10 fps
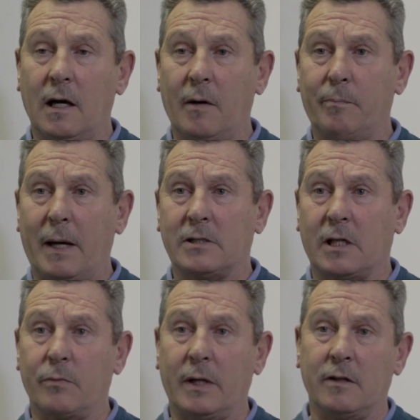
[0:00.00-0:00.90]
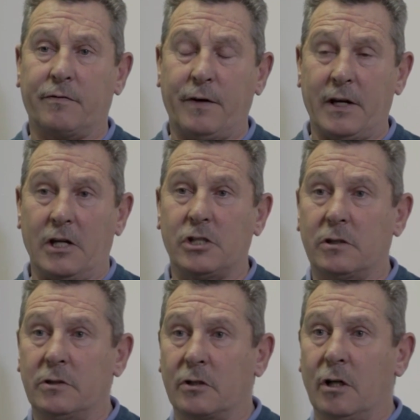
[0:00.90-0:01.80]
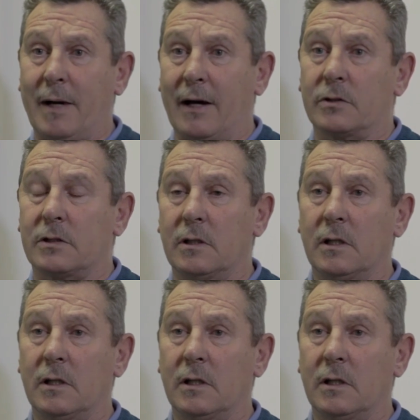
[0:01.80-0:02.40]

And basically, when you finish, you come out,